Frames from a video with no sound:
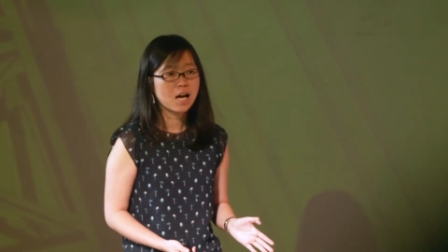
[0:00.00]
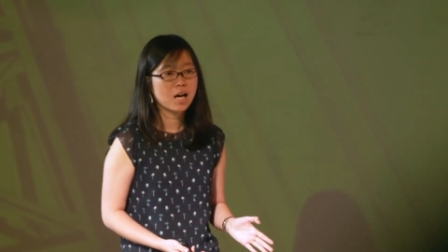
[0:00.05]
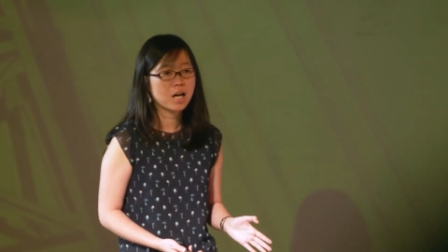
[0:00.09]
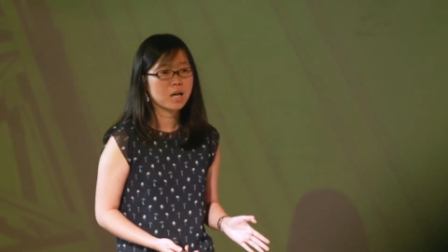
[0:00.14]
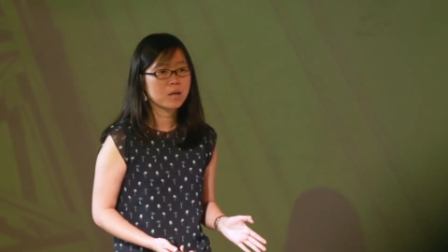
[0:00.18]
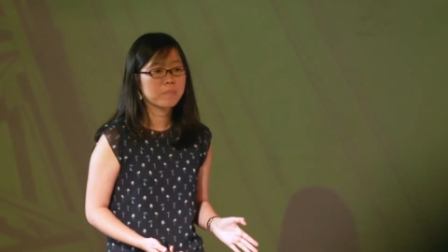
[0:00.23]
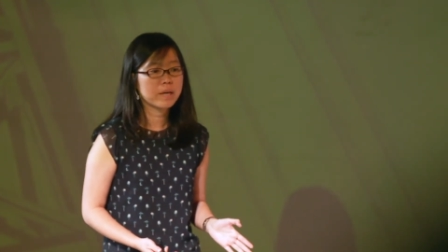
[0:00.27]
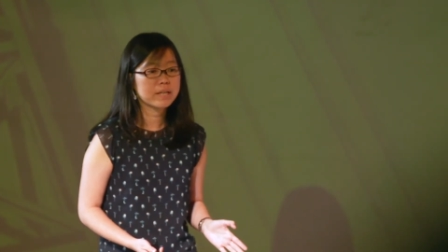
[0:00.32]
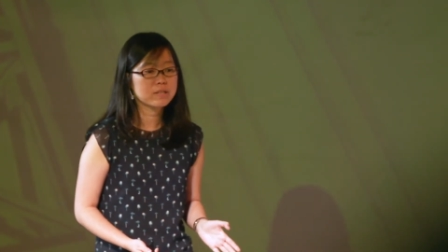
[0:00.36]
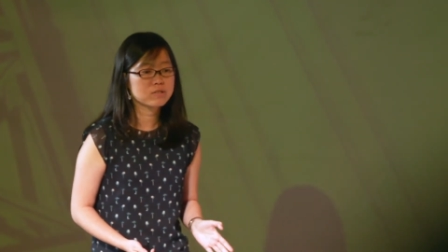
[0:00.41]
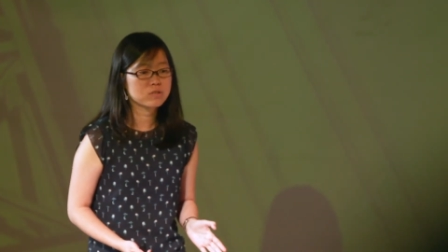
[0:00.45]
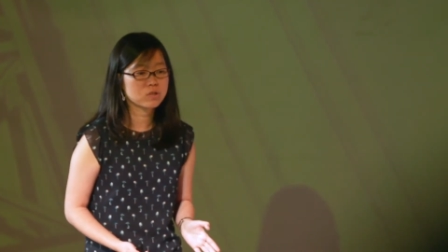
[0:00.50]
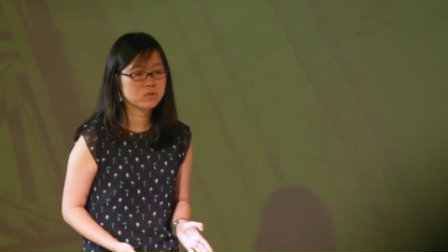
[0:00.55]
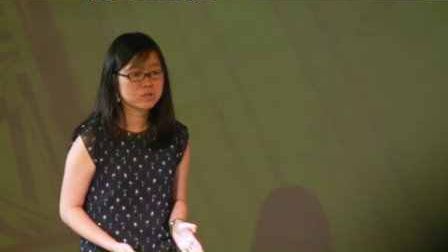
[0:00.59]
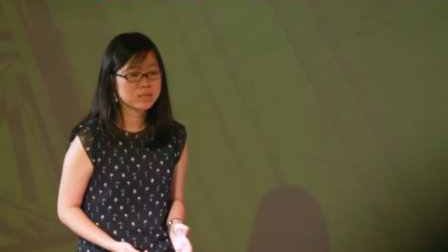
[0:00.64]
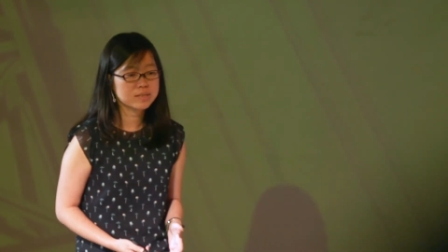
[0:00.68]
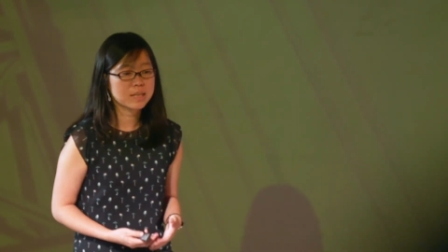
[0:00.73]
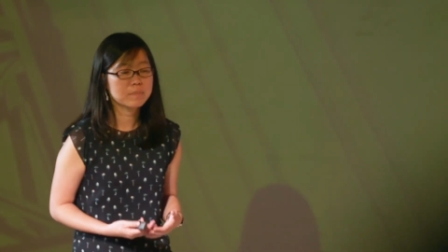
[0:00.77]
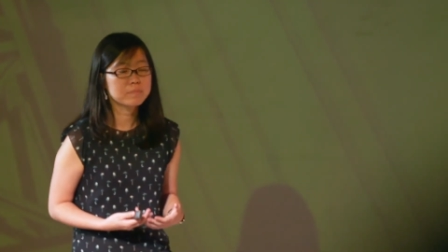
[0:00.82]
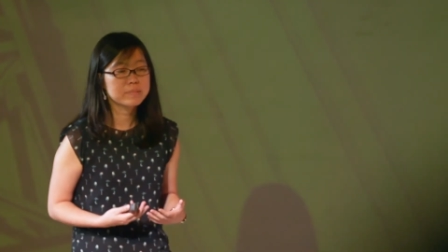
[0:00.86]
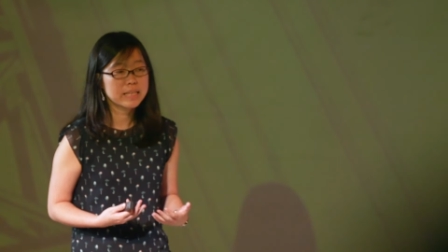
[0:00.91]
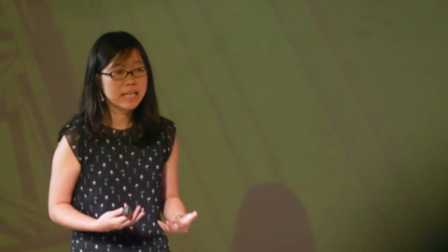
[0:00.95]
Um, and so
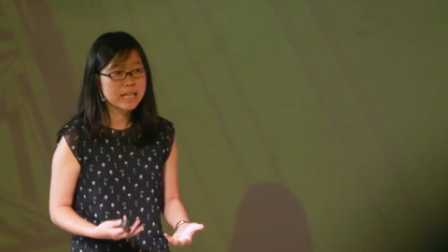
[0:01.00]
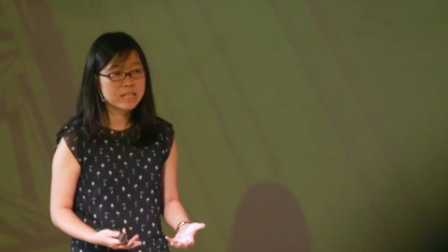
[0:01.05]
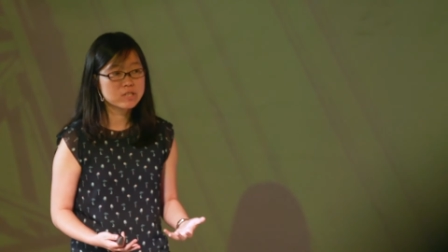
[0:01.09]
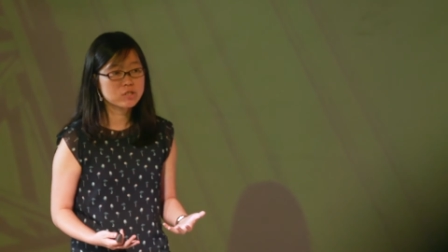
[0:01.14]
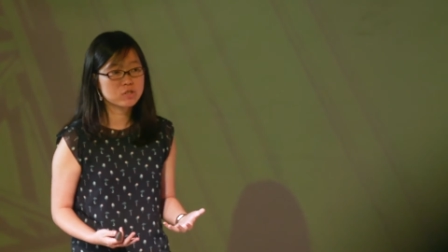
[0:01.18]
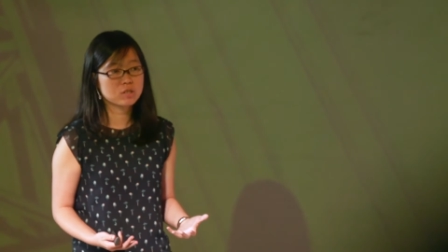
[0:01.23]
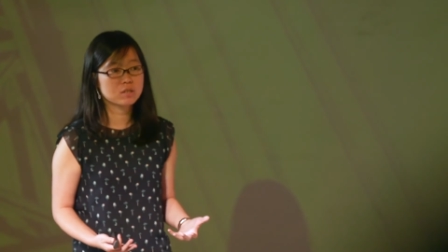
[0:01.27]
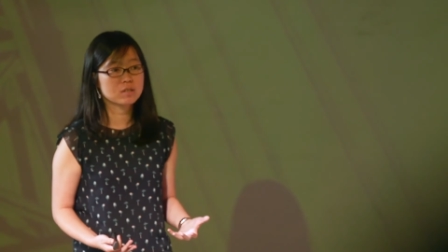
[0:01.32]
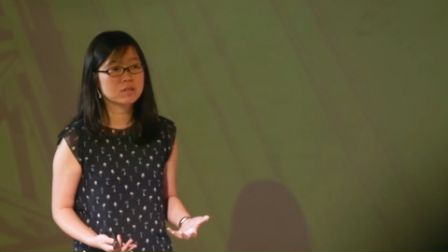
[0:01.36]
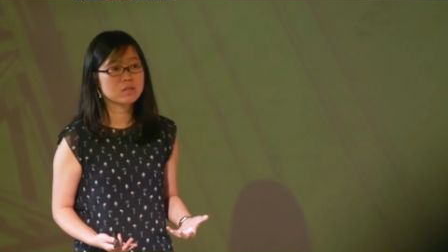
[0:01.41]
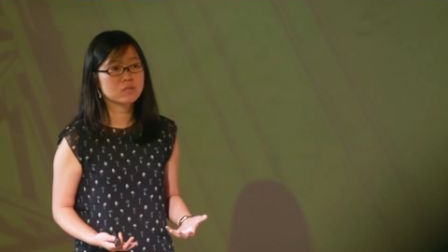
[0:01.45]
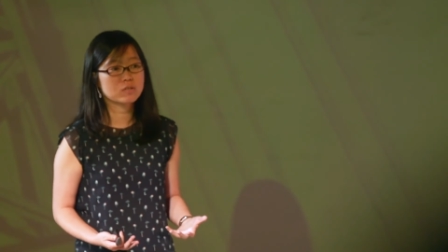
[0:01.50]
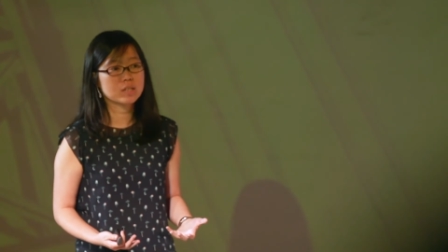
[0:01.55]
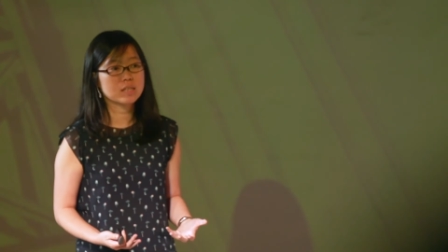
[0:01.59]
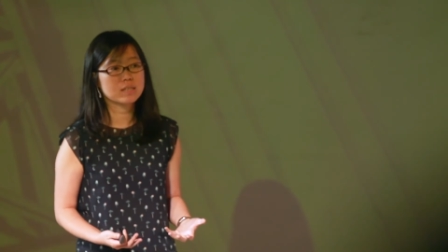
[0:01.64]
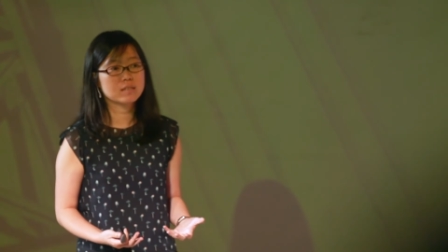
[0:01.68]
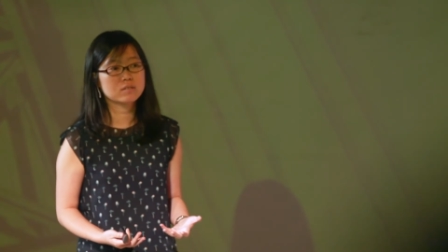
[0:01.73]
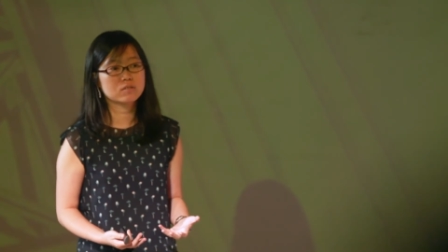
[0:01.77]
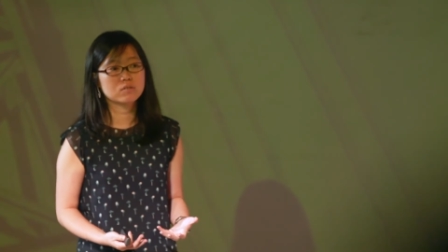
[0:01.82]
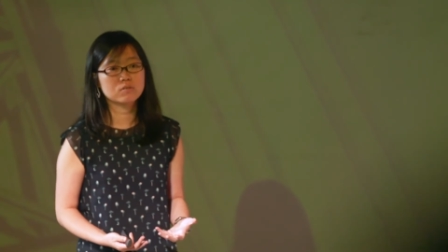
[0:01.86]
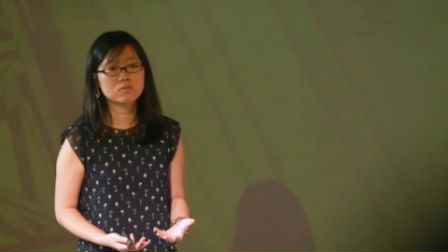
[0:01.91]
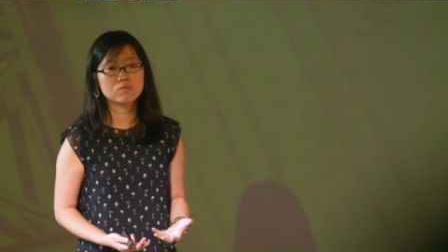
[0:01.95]
the temptation
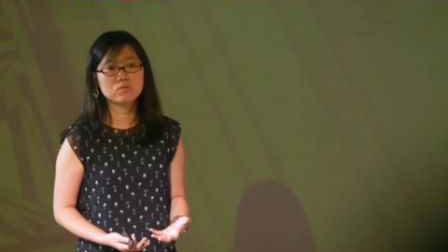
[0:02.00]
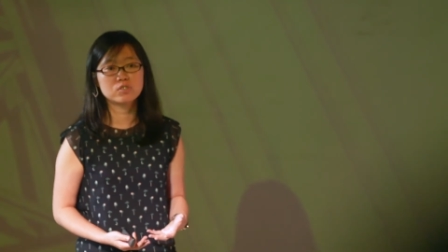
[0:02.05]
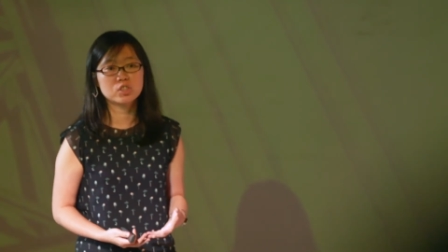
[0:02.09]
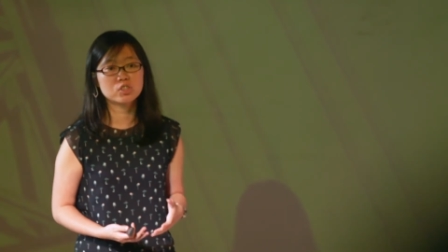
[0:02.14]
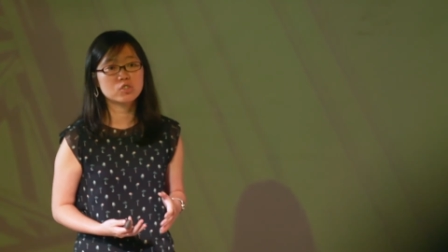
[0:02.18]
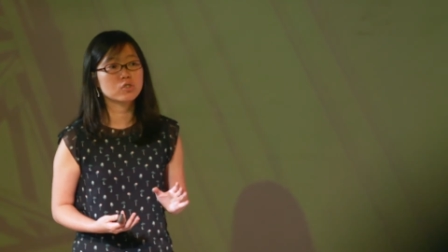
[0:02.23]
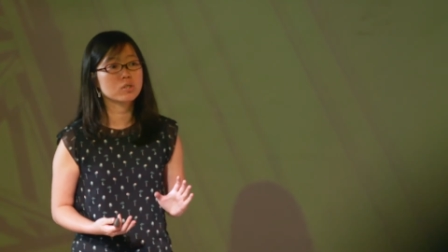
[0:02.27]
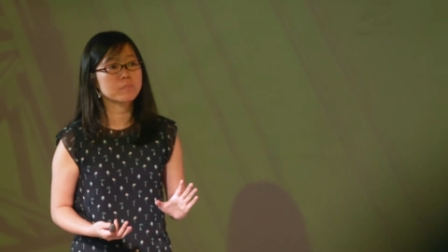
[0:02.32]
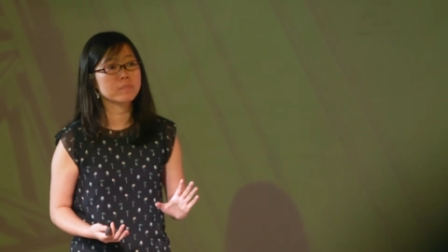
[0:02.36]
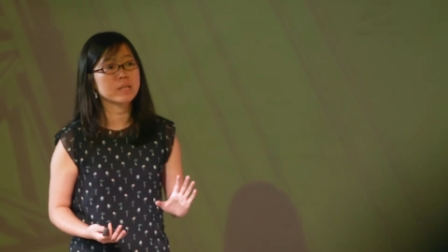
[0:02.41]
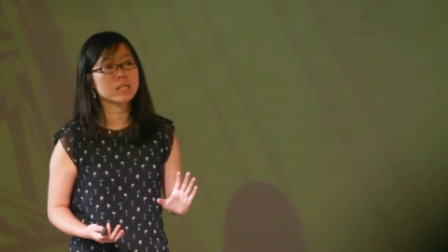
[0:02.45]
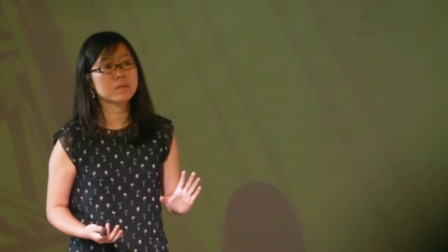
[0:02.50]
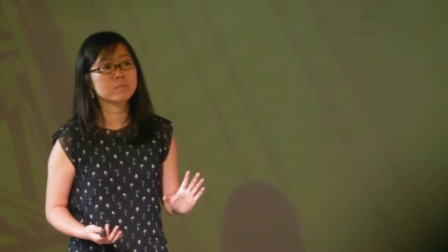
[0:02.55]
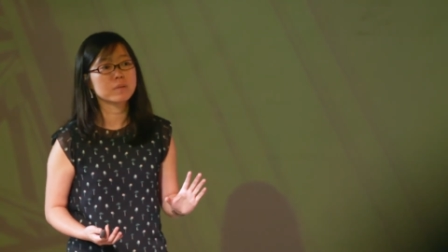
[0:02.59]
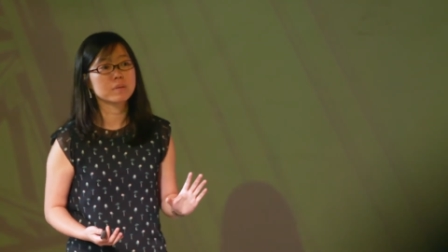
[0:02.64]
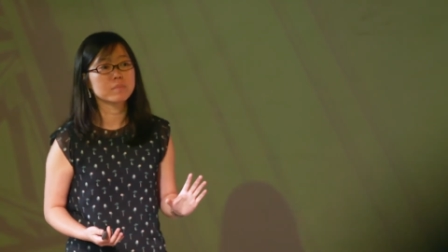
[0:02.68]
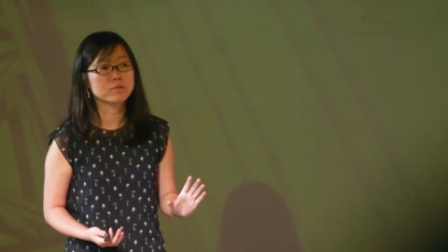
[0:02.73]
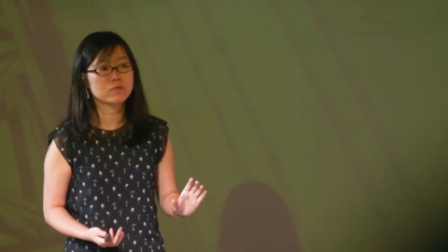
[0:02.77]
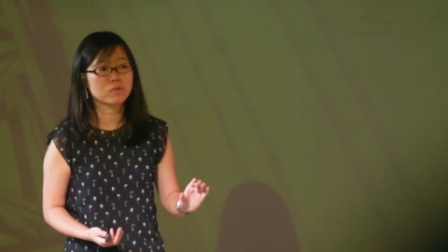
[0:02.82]
is to just do the minimum.